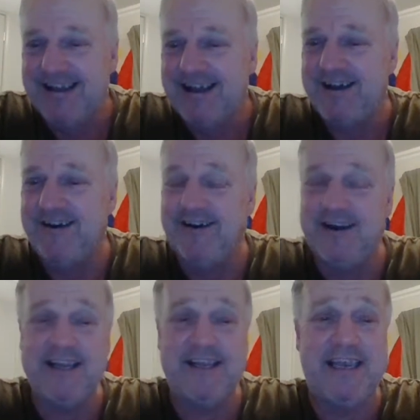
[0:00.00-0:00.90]
Oh, I
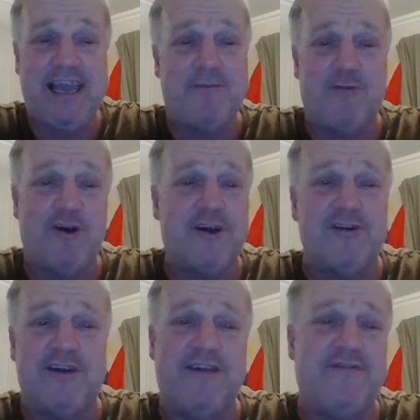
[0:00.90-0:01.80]
had the camera. I
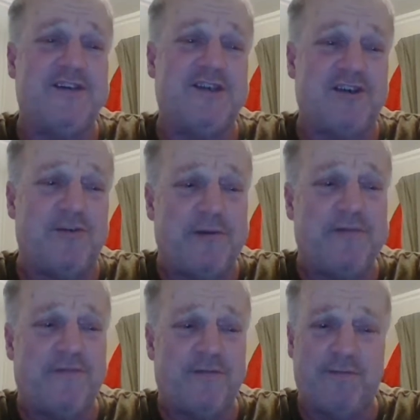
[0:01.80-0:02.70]
couldn't even stop
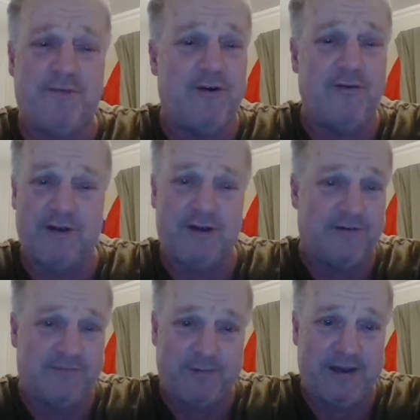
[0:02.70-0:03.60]
him from rolling
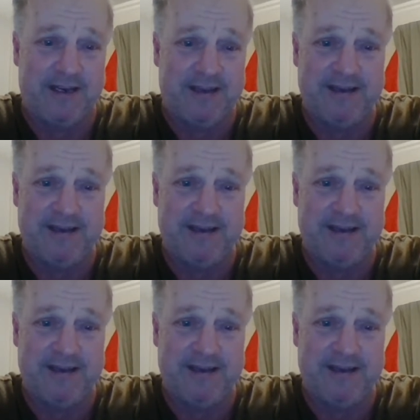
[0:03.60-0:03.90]
off, mate.